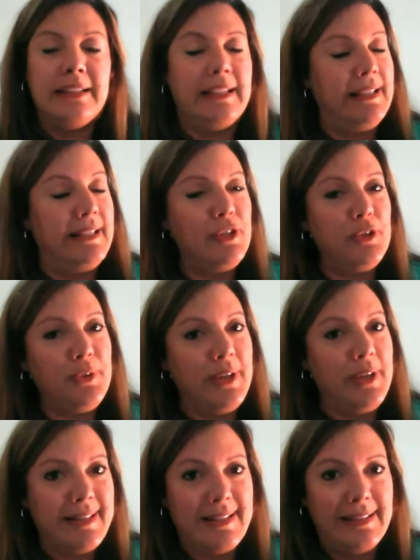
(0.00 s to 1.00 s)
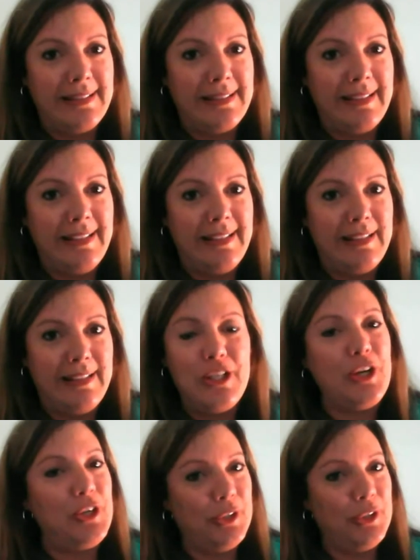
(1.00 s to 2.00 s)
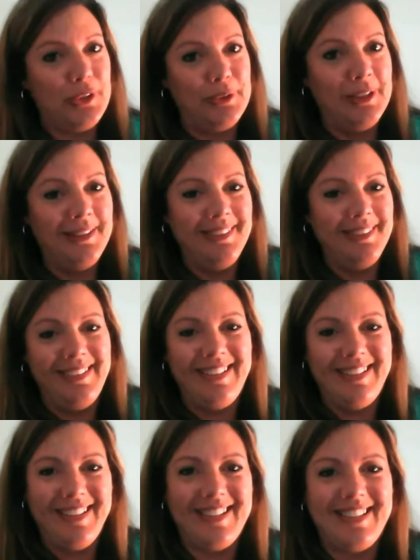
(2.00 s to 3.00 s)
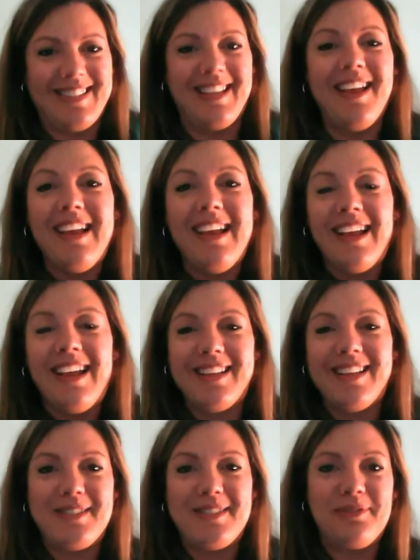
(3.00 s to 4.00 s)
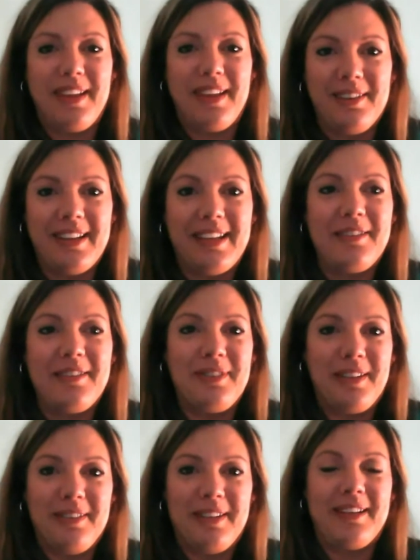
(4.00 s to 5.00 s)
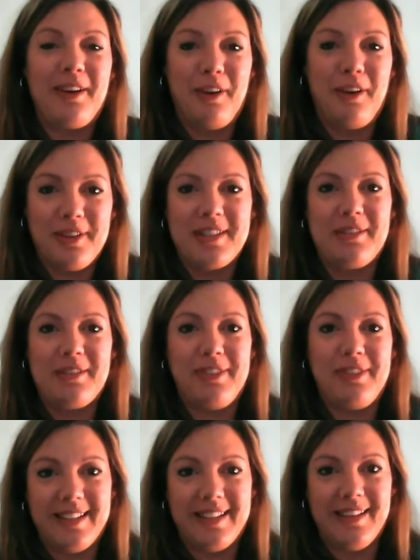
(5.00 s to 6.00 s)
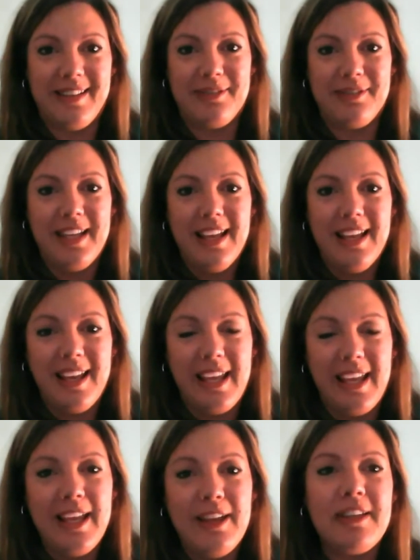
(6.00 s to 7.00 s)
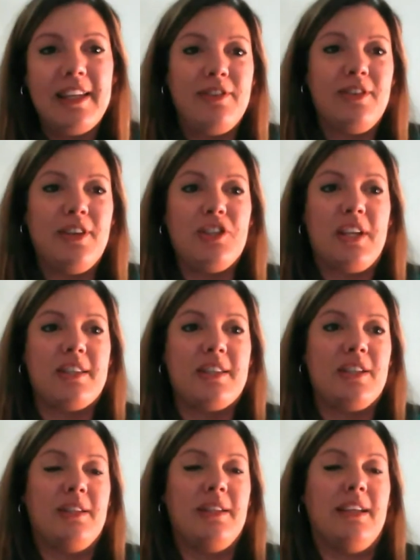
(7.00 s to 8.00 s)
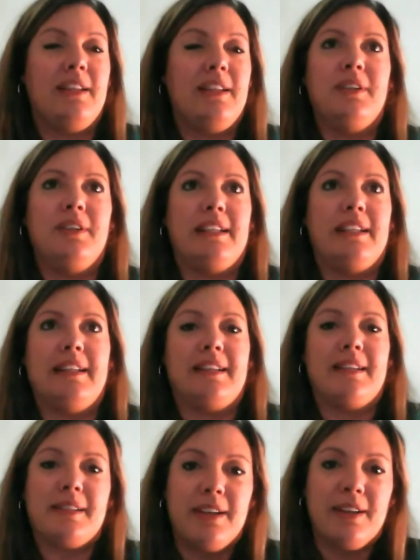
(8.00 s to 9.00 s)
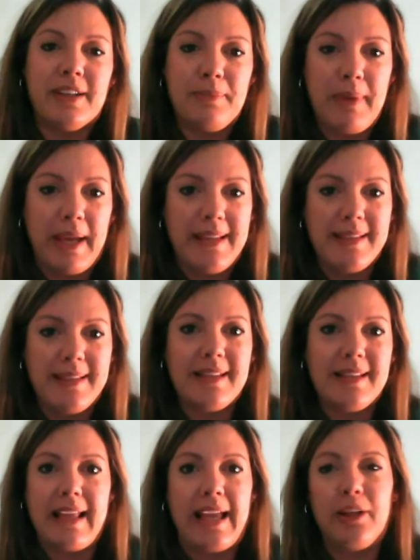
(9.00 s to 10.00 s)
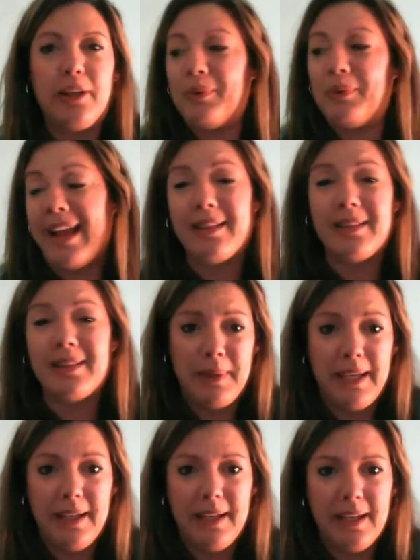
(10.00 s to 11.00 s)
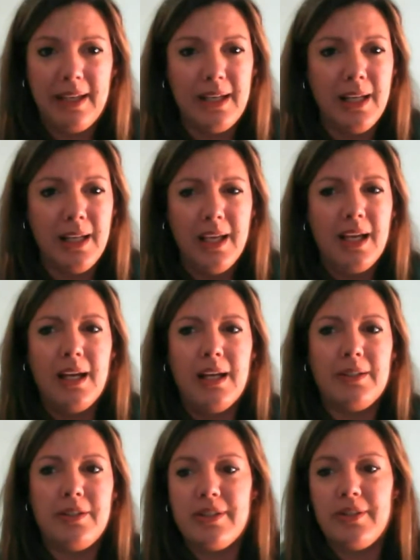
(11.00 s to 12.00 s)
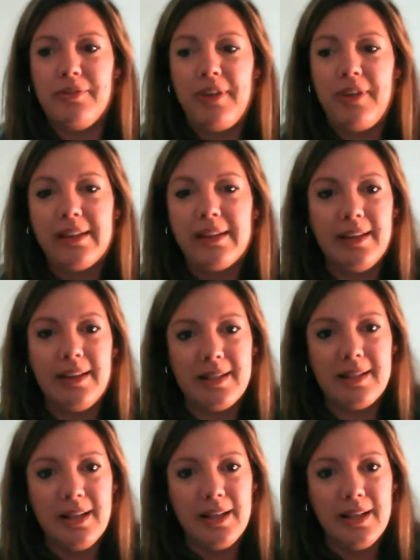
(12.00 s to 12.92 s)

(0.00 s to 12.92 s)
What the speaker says: interestingly, no. It's very, very cost effective. Even if you just look at it on a basic scale without the beacon, just the fact that